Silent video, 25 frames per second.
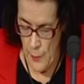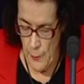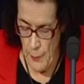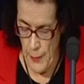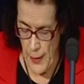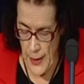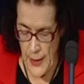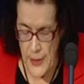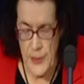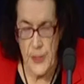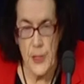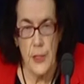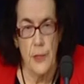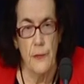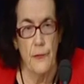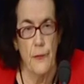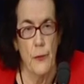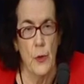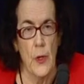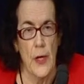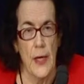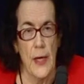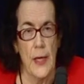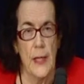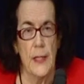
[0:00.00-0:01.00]
But if
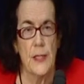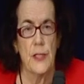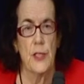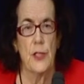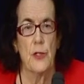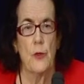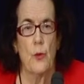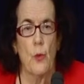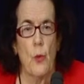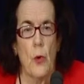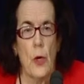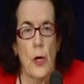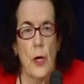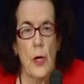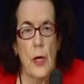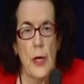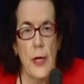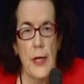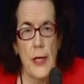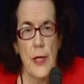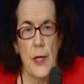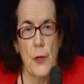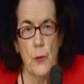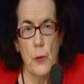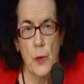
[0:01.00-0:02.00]
we ask
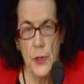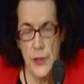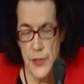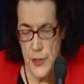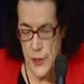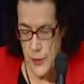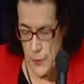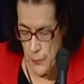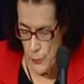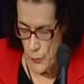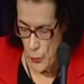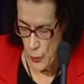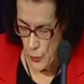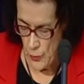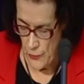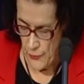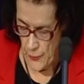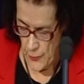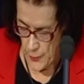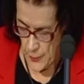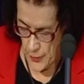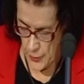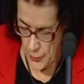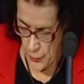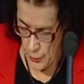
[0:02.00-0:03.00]
why he wasn't more of a
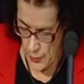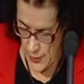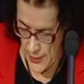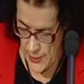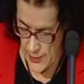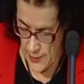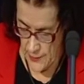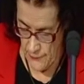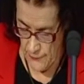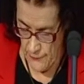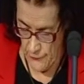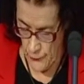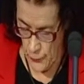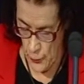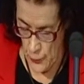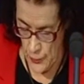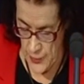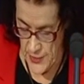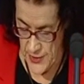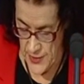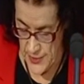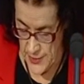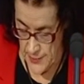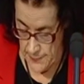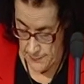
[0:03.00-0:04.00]
moderating
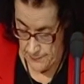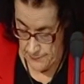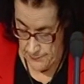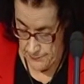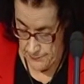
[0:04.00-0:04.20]
force,